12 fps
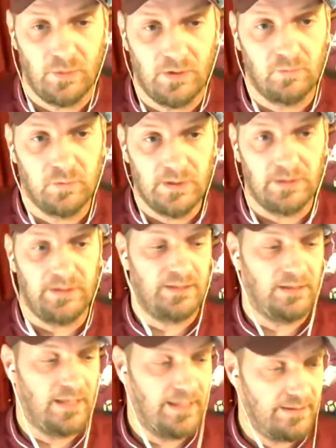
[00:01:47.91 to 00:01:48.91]
And we're
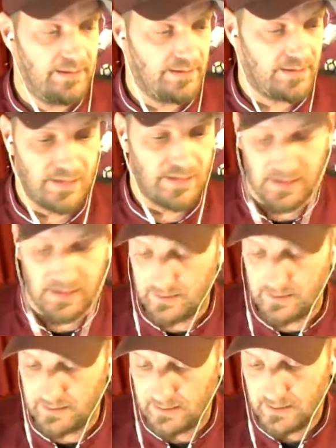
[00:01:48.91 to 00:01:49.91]
really delighted and excited
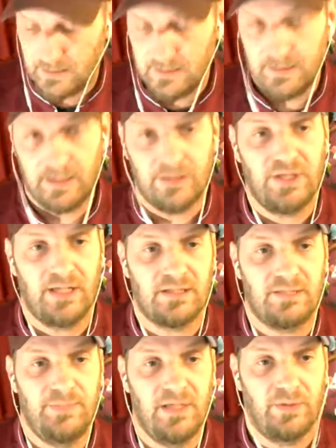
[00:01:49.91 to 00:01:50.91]
to get a
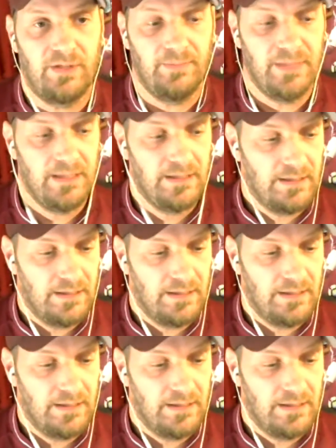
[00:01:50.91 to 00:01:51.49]
chance to speak with him.